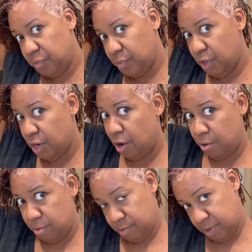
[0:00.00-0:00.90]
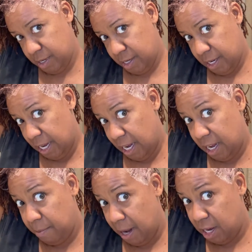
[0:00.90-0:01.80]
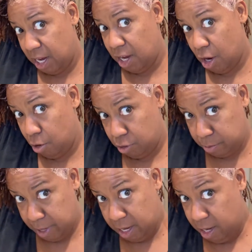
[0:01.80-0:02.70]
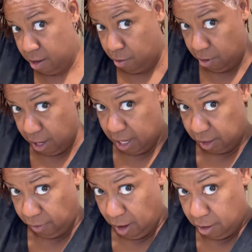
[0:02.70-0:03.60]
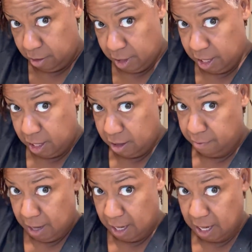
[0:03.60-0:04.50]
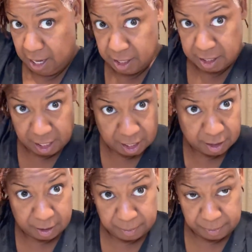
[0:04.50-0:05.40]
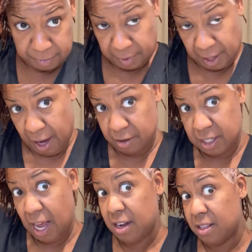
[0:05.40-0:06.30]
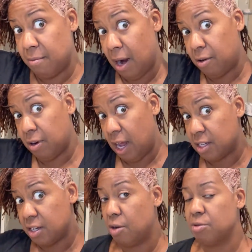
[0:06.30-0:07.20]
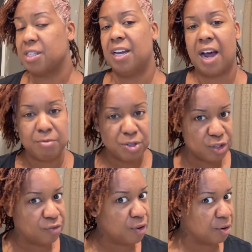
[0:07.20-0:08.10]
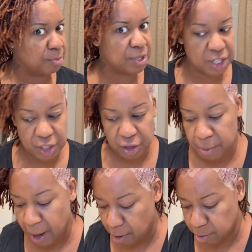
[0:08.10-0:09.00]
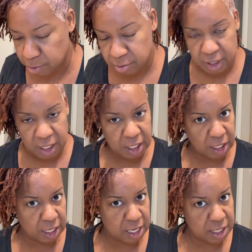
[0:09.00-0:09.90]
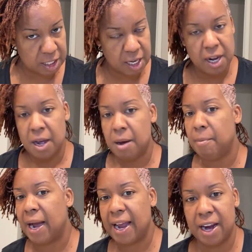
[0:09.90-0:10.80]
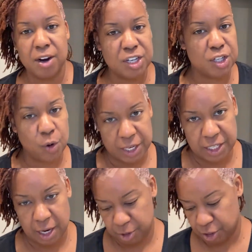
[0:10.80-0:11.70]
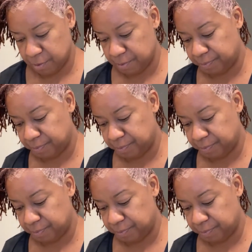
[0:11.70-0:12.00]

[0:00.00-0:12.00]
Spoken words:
And anybody that knows me or has followed any of my content outside of the Microlocs knows that I'm just very particular about cleanliness. My hair is no exception.